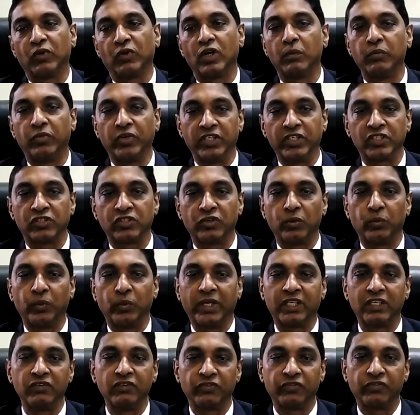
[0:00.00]
or bursary
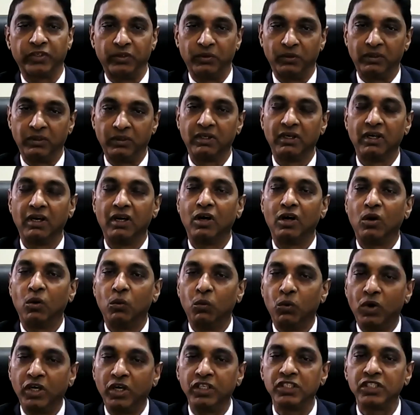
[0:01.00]
waiting for you
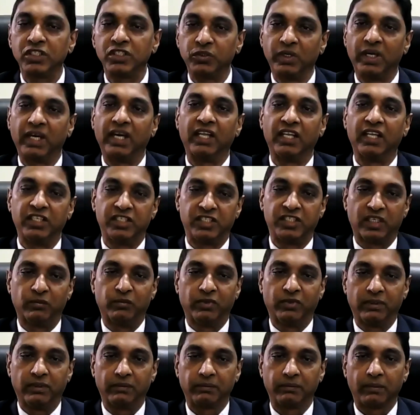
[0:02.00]
once you are
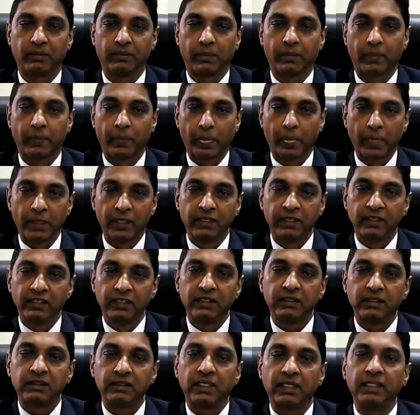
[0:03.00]
eligible.
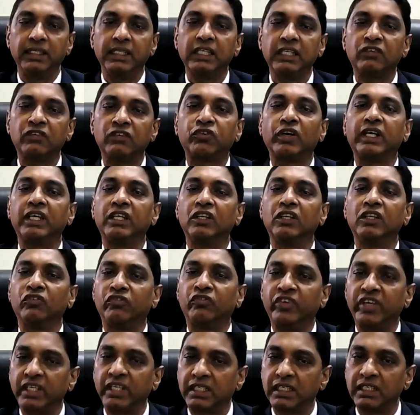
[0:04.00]
The need for
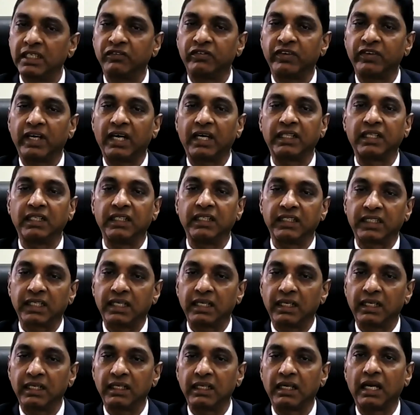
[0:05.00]
innovative,
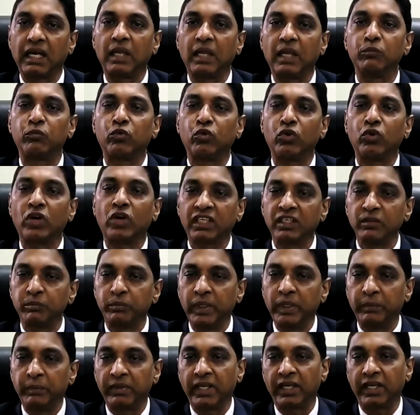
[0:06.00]
analytical, and proactive
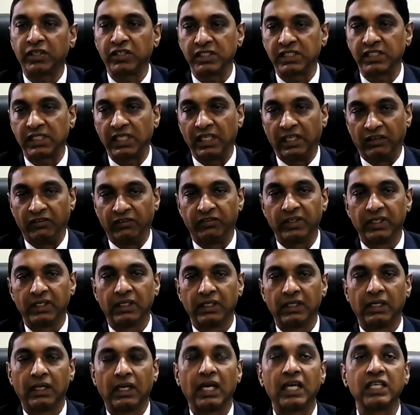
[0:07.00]
people like yourself
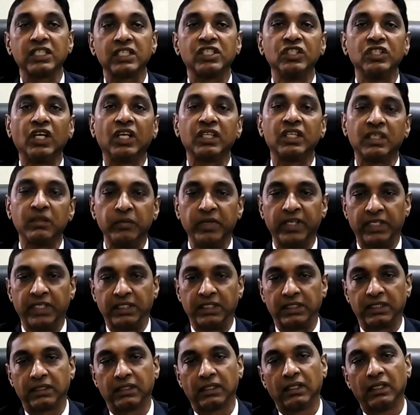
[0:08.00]
has not
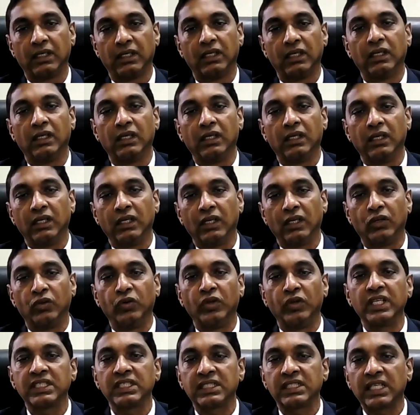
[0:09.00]
diminished.
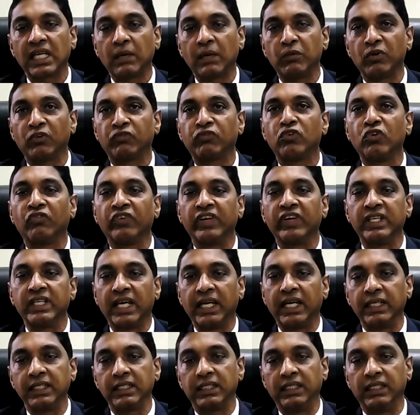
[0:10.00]
During this time of
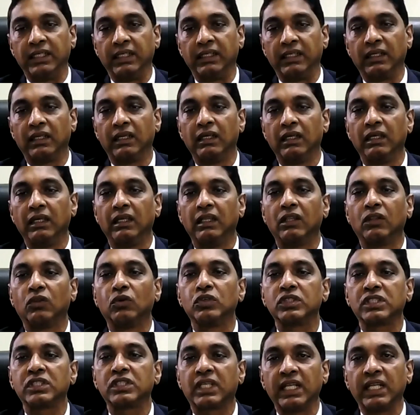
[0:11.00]
COVID-19,
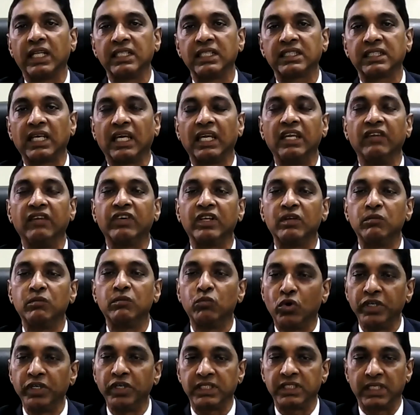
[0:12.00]
those skills are even
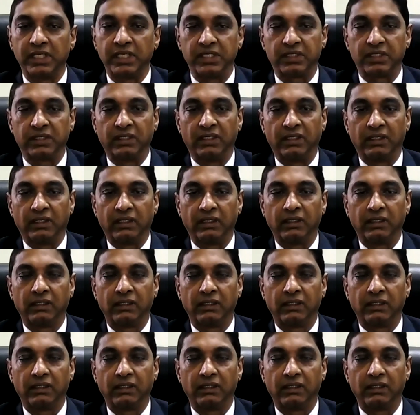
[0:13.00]
more essential.